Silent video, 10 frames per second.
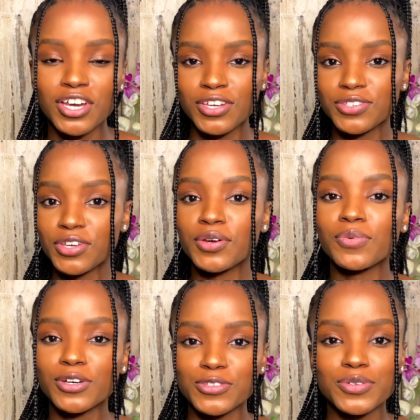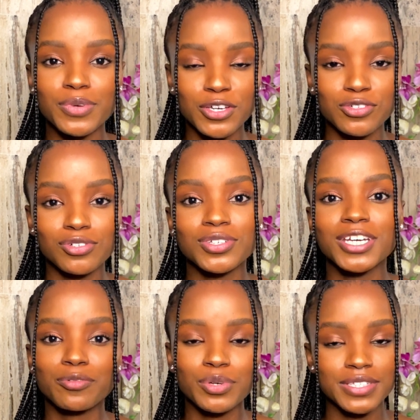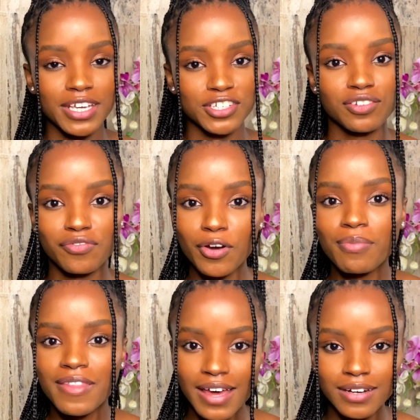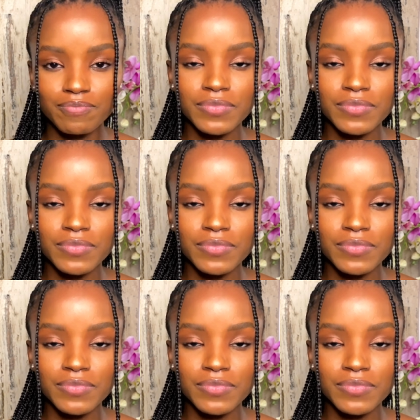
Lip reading: So you want to make sure you get protection from that.